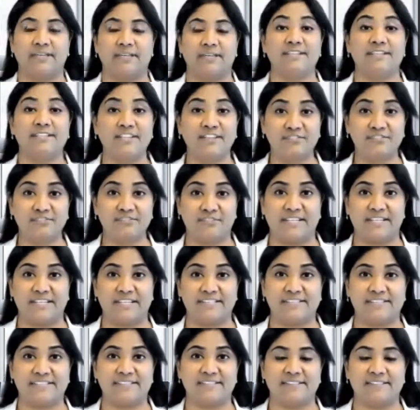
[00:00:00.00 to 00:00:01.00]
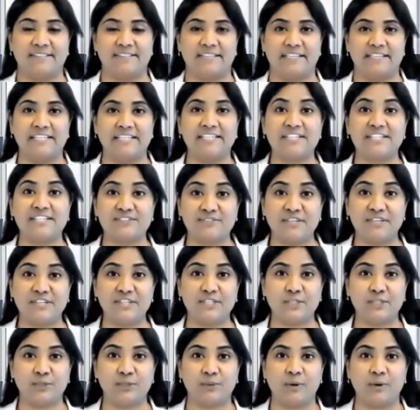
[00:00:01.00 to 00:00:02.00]
Dear friends, in this
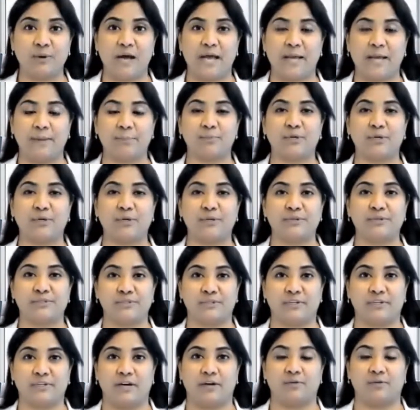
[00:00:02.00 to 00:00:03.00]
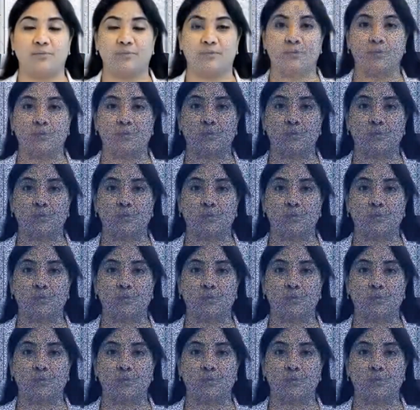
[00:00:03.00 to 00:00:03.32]
video, I'm going to cover